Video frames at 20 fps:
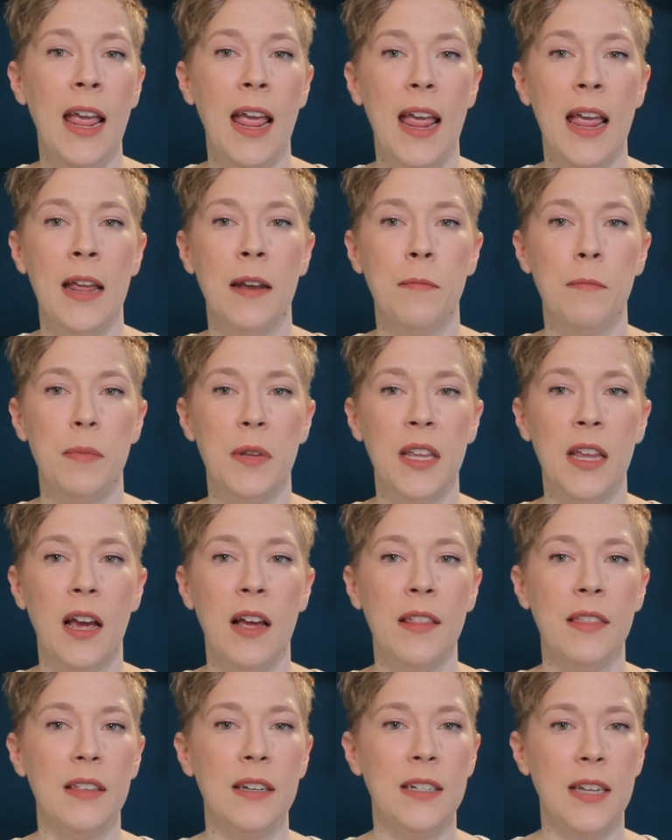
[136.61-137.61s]
And
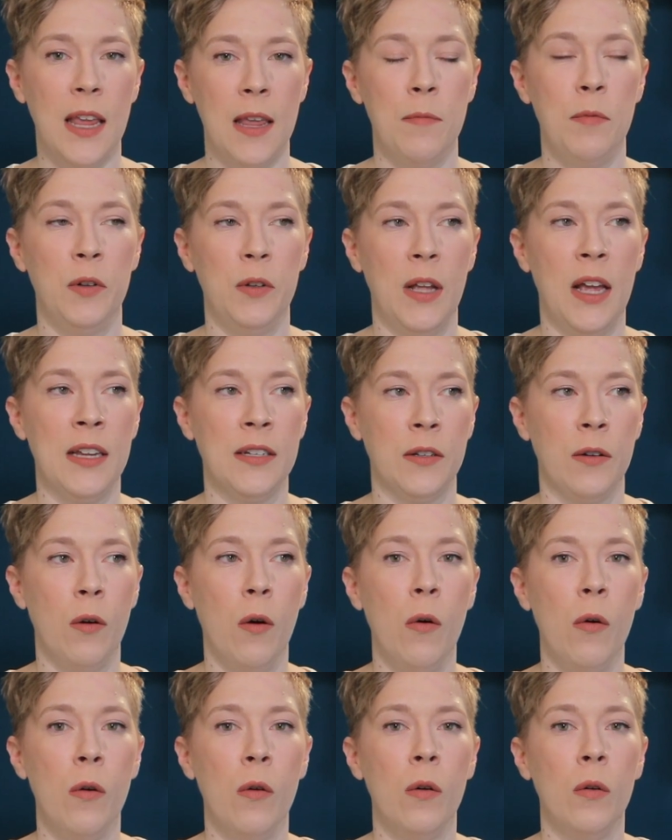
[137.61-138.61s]
beyond the table as a
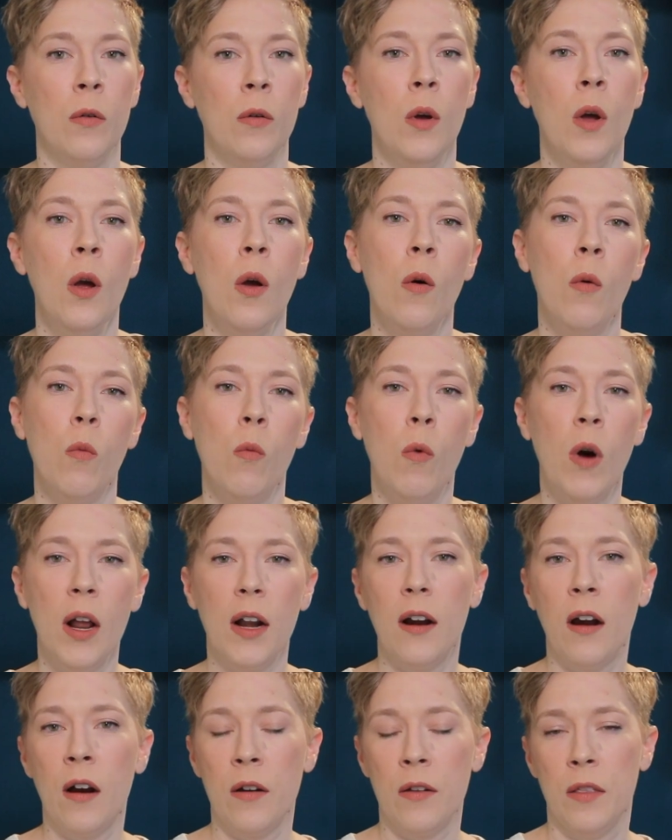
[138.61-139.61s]
whole, what
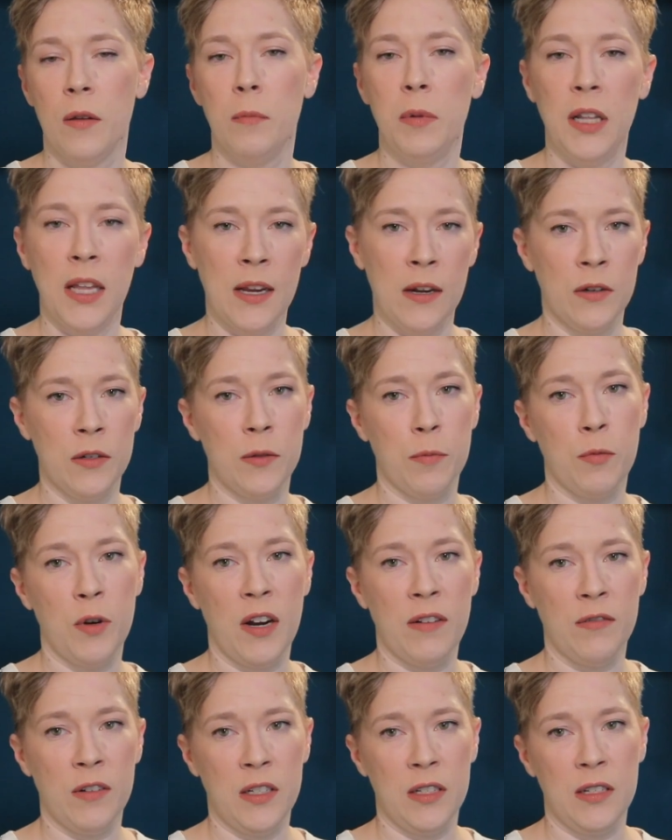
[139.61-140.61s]
are the players'
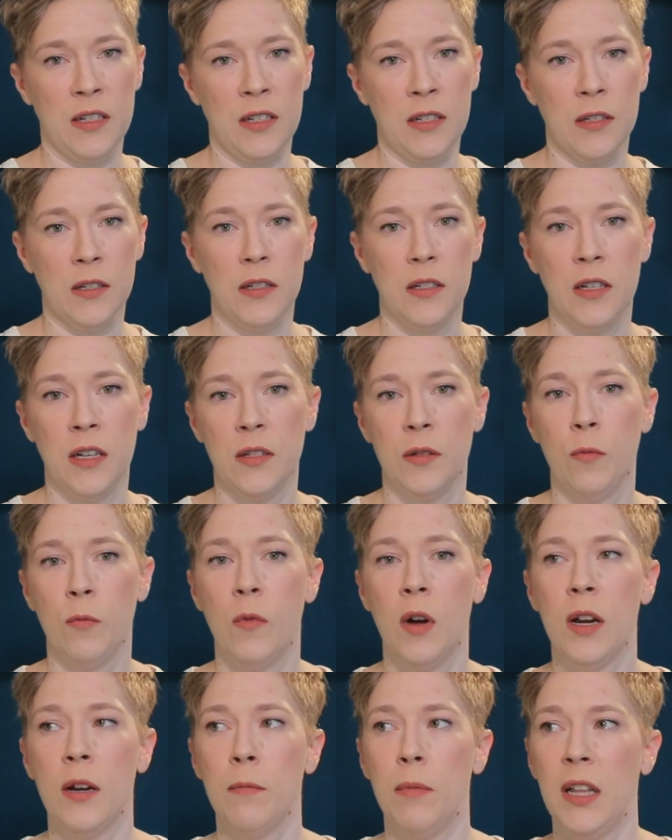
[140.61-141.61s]
preferences? Does
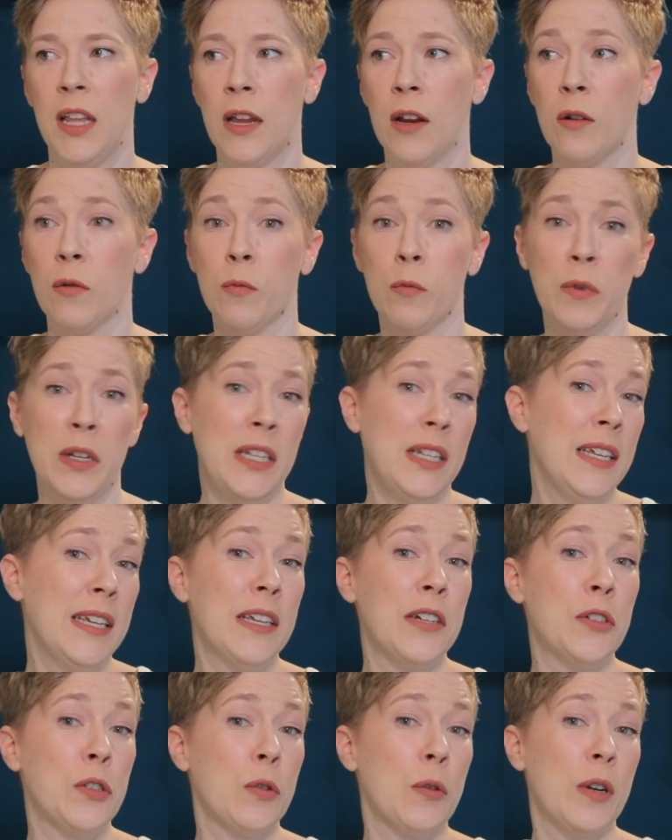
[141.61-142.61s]
one player really
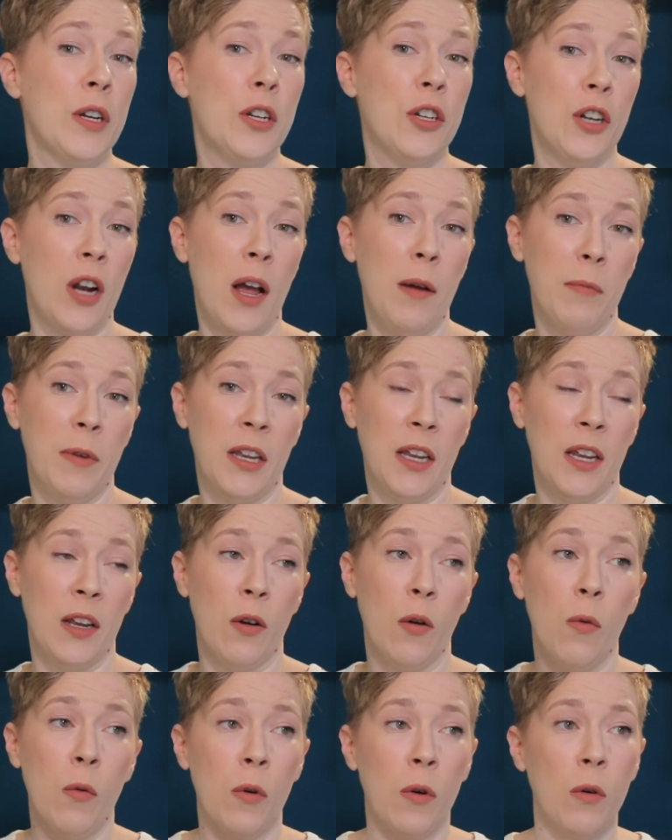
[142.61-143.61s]
enjoy shopping
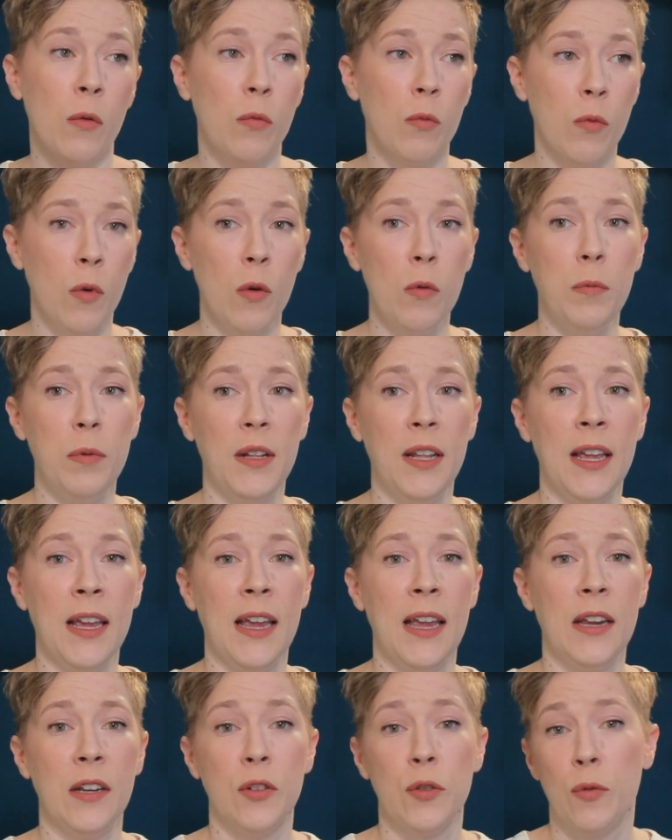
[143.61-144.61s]
or
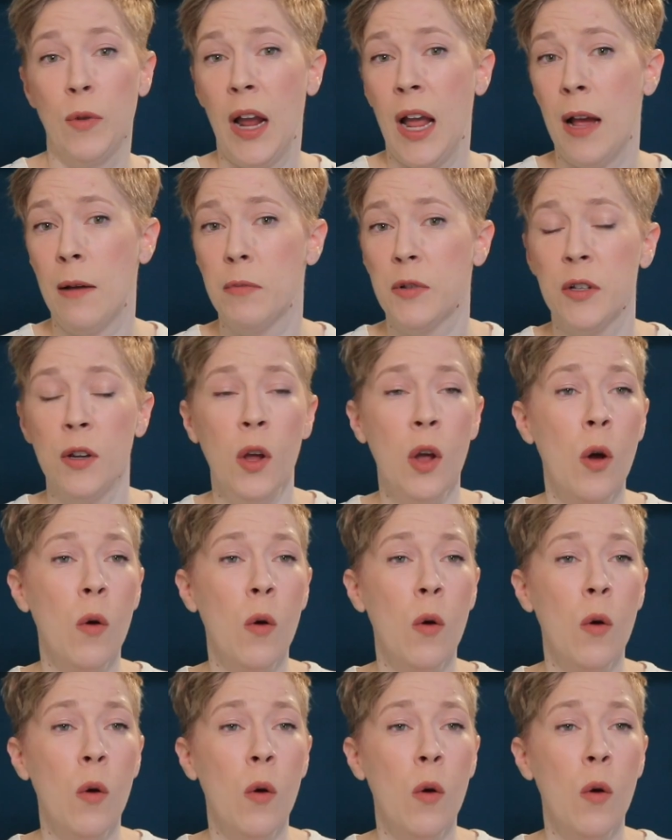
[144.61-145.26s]
roleplay, traps?